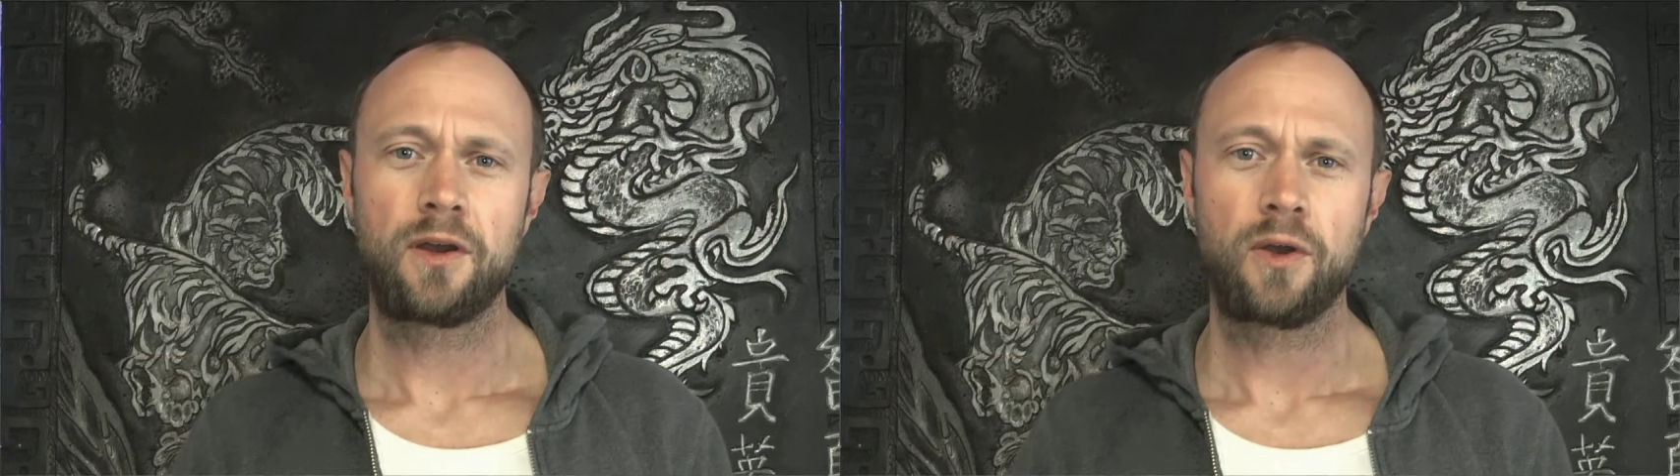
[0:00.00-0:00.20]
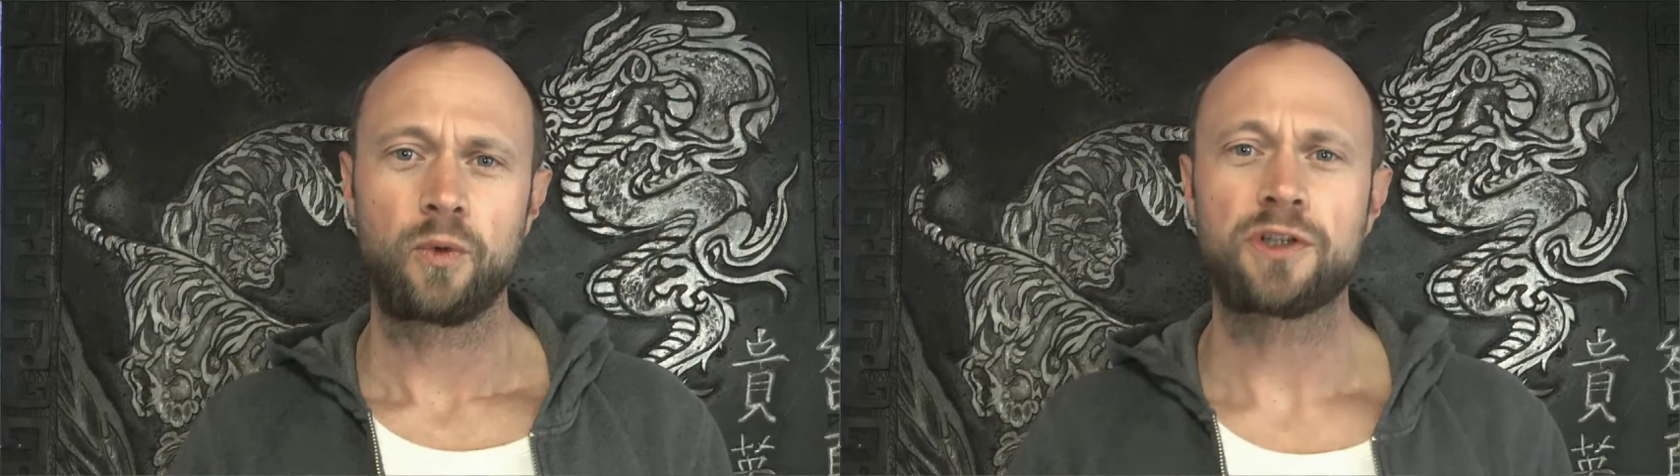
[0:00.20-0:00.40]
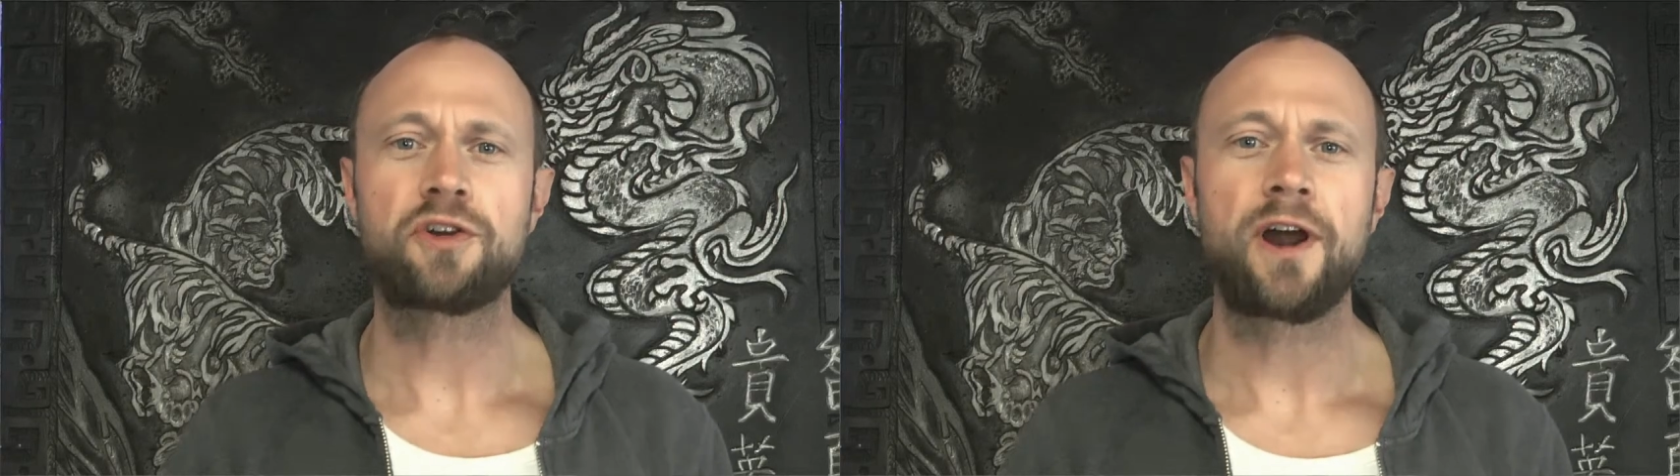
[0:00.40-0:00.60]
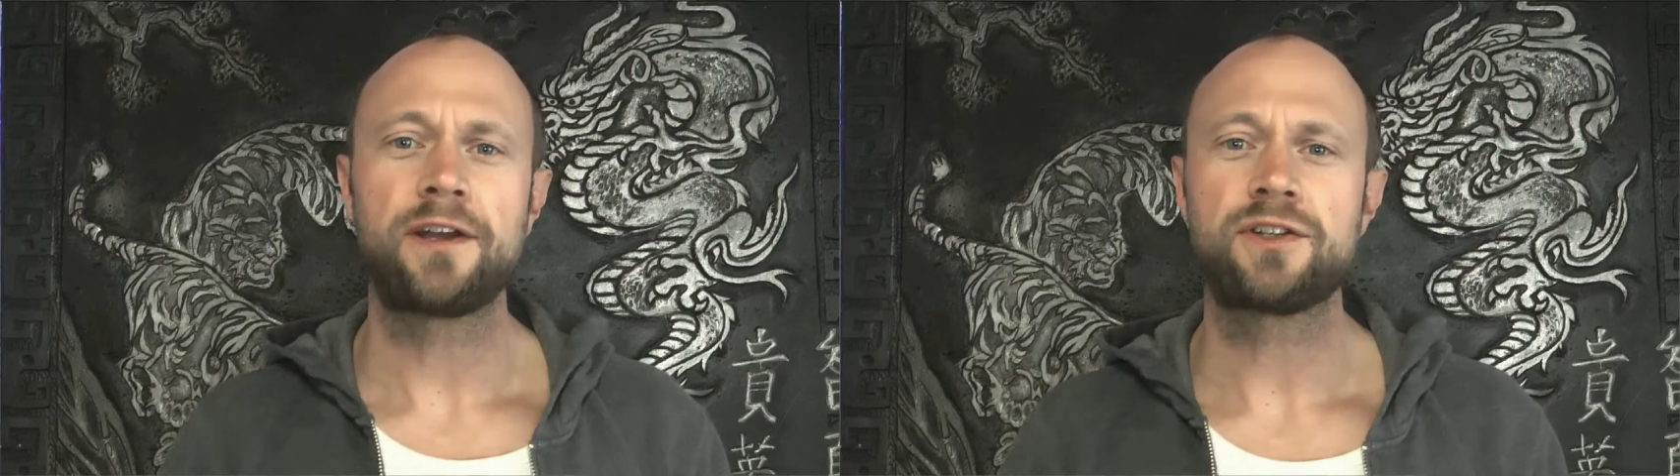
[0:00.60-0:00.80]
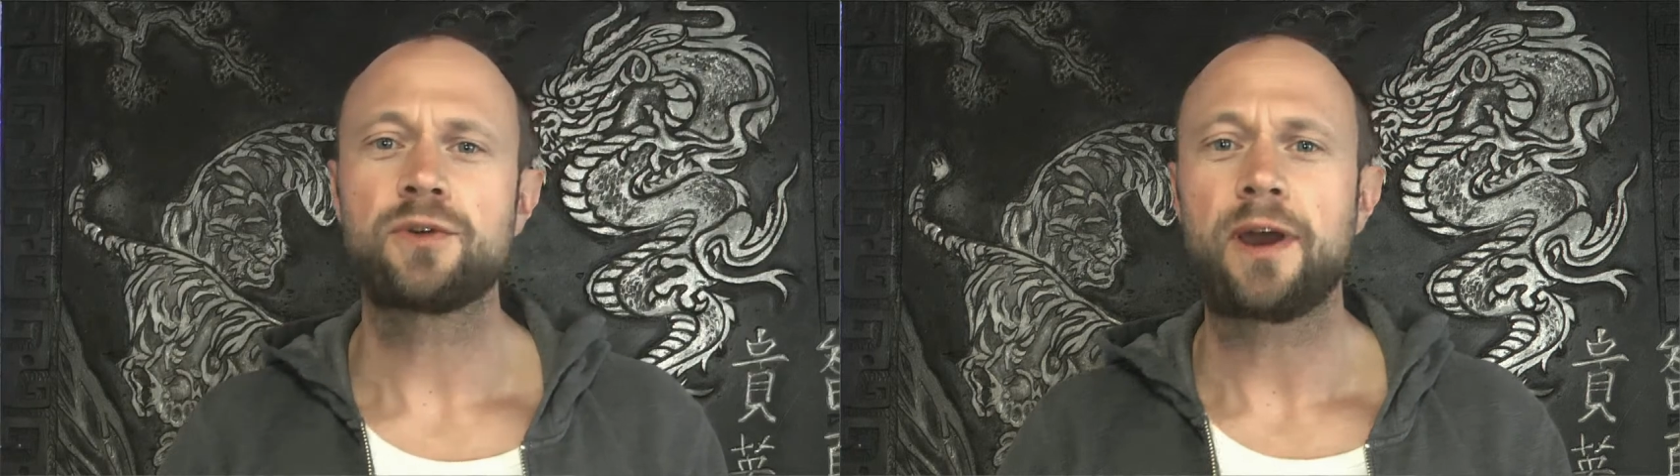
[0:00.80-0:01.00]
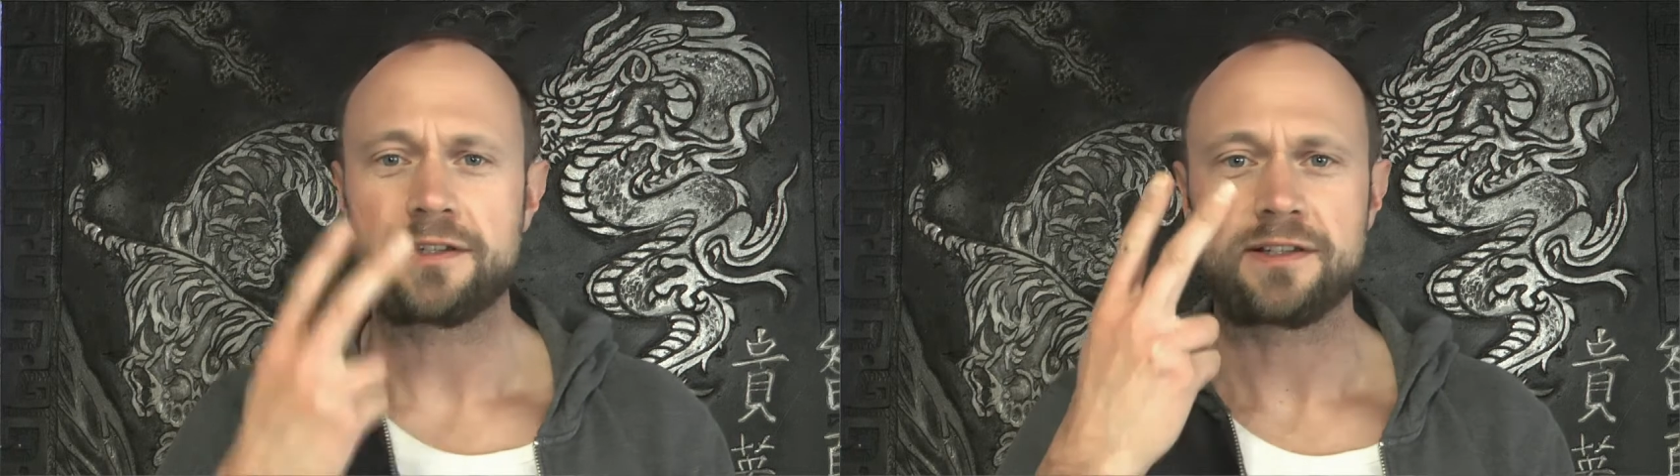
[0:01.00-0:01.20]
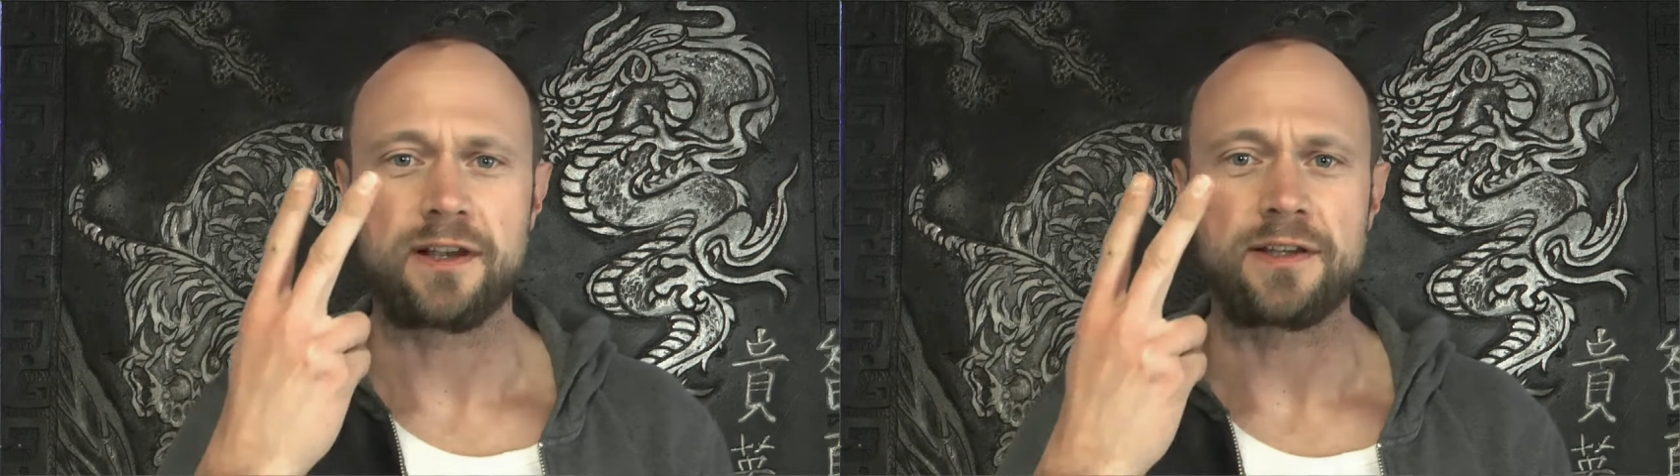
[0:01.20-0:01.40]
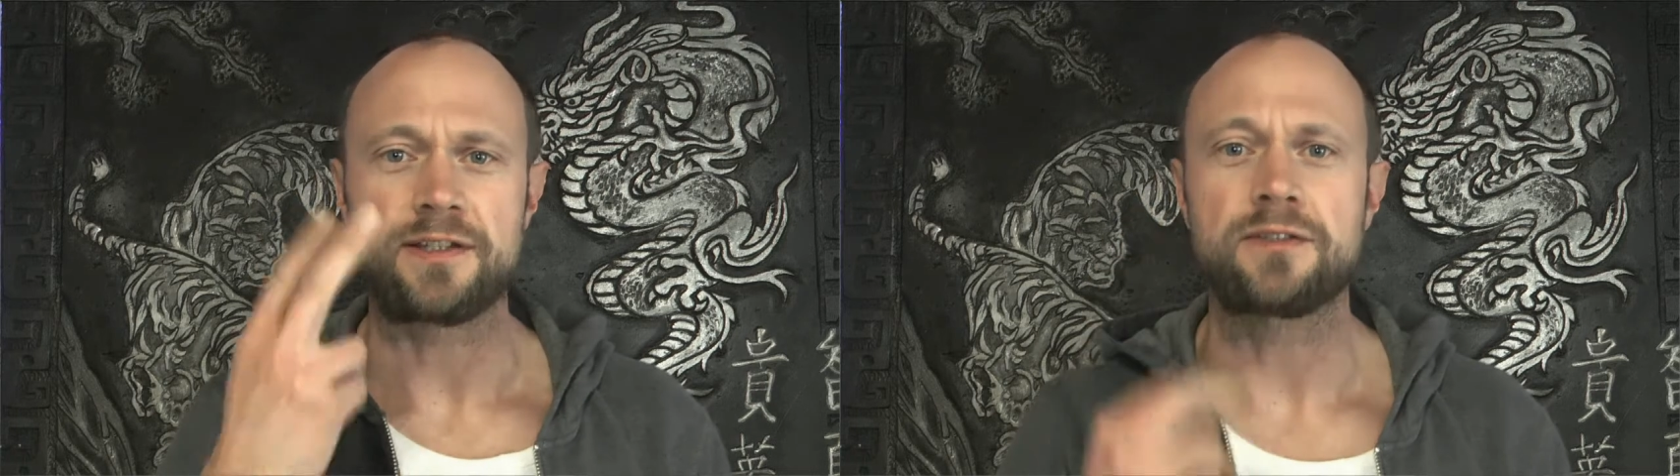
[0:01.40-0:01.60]
We'll try two
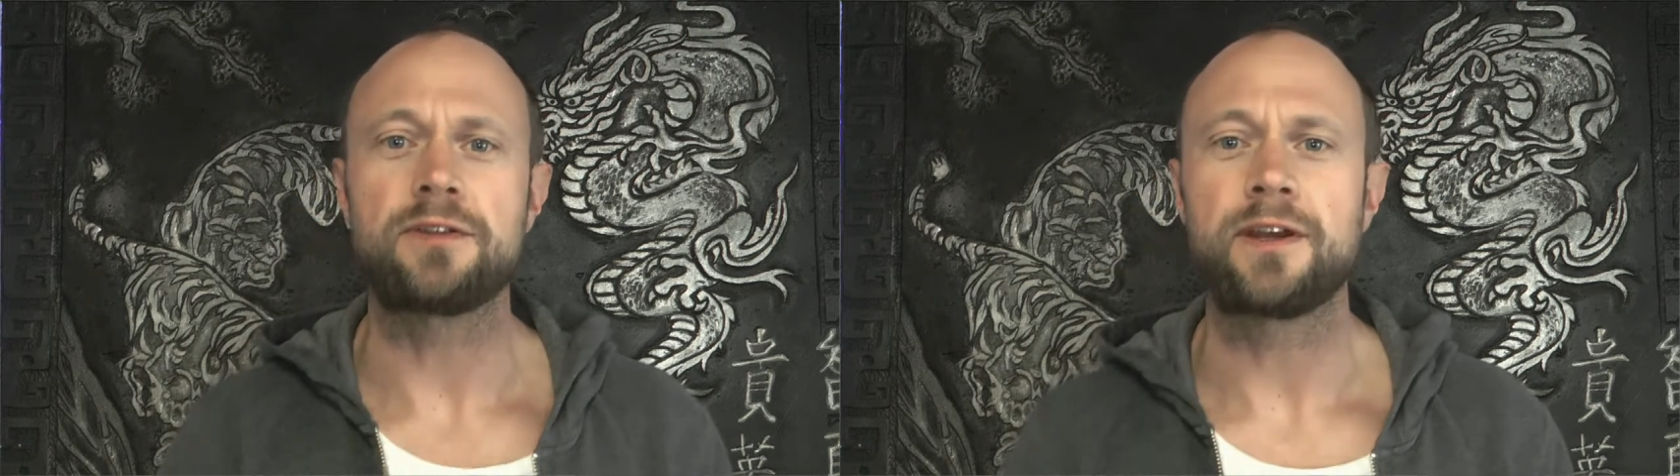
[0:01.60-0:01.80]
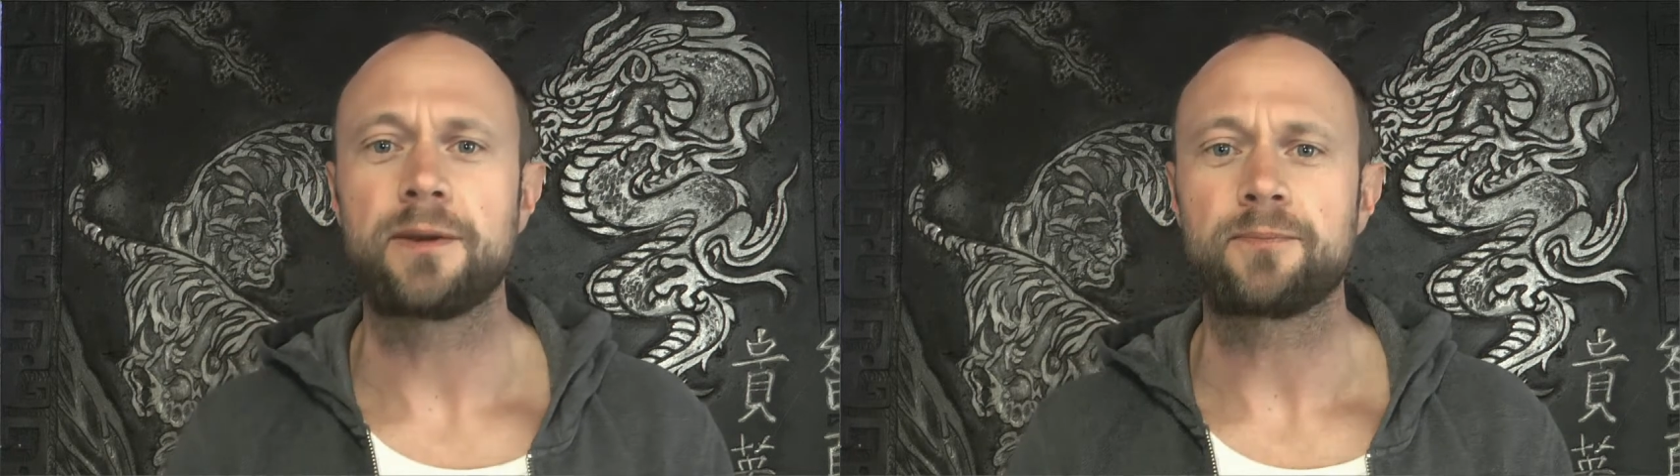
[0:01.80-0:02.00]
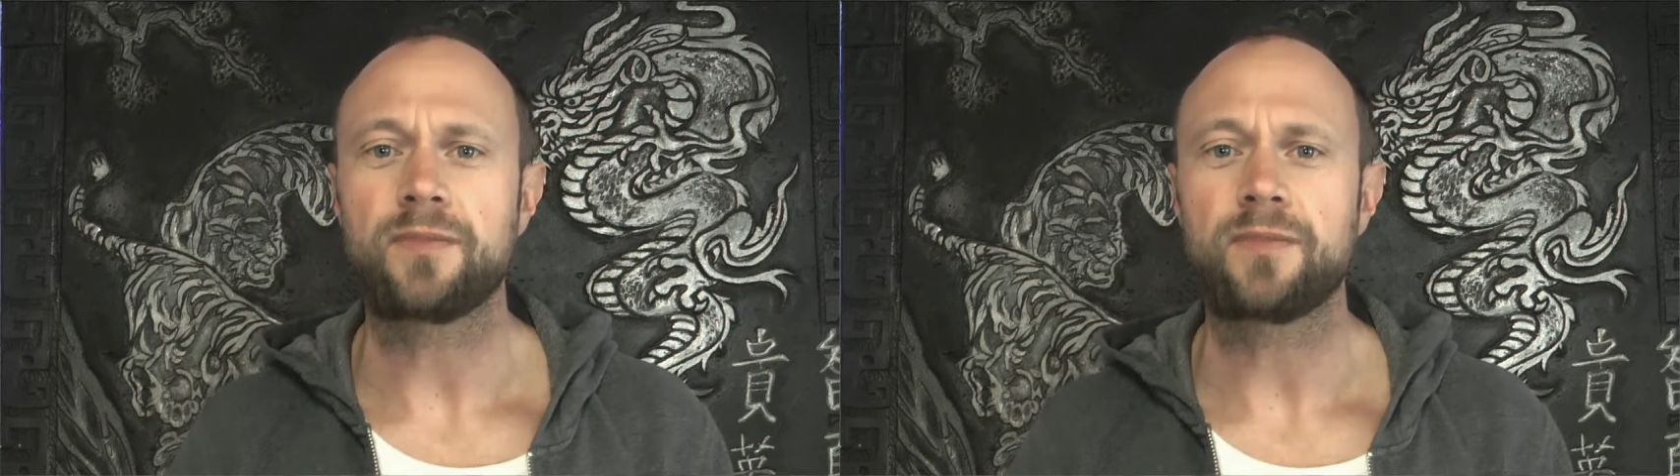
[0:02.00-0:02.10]
exercises today